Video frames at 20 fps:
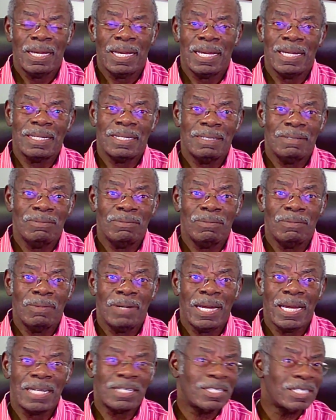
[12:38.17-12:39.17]
had,
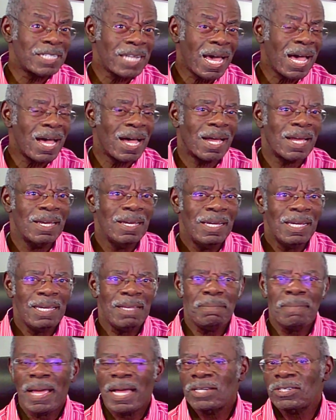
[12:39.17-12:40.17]
had to die.
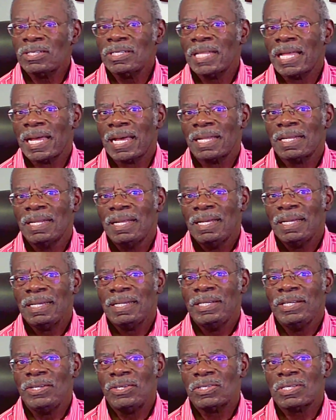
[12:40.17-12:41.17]
Imagine that.
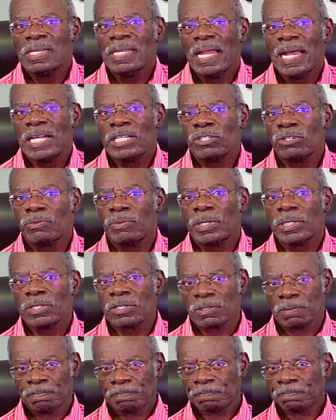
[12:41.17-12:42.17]
Here's
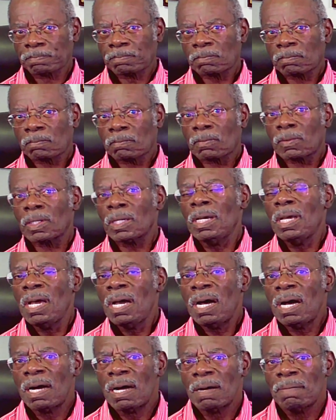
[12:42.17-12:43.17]
Lazarus
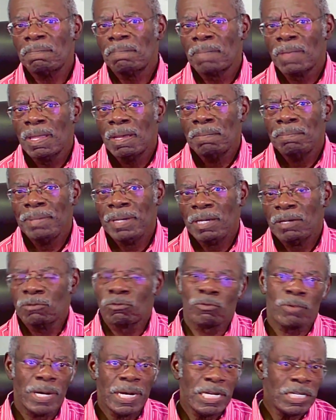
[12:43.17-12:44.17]
um,
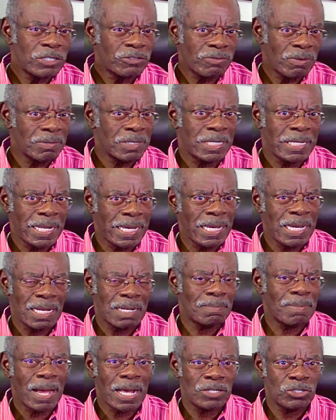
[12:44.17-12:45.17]
being raised from the
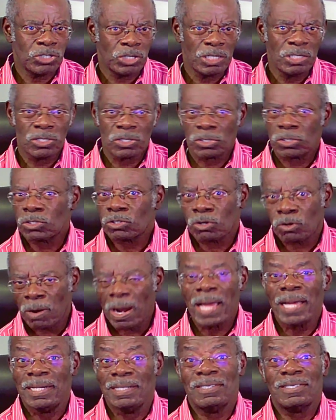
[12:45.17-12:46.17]
dead by Jesus
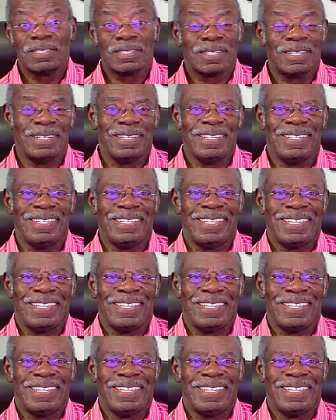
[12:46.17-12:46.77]
Christ